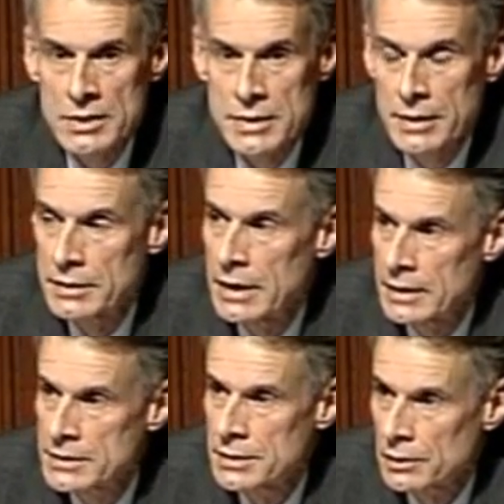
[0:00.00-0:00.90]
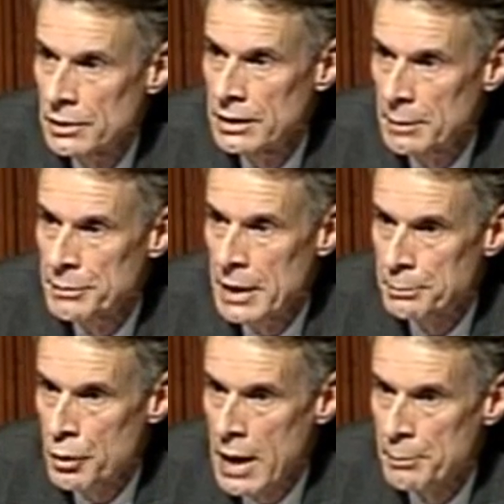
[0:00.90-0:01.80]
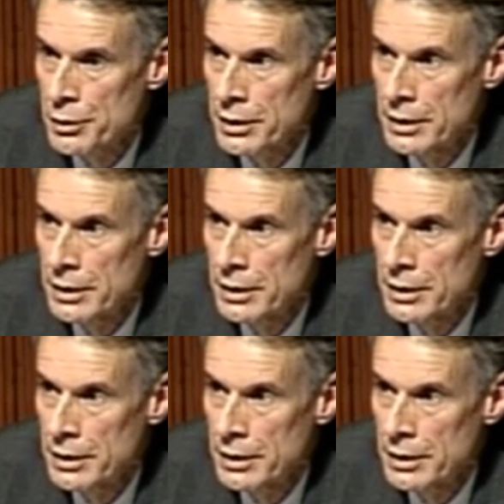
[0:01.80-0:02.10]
that it takes to clean up that property.